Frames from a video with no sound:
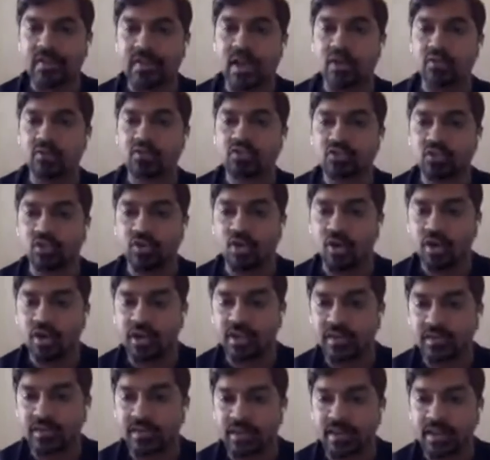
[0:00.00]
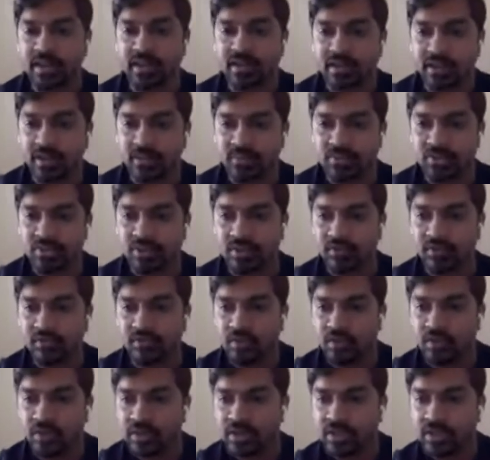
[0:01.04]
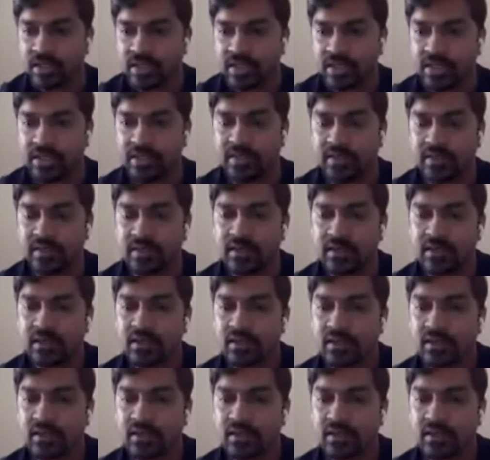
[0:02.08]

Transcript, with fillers: how strong is the encryption for keys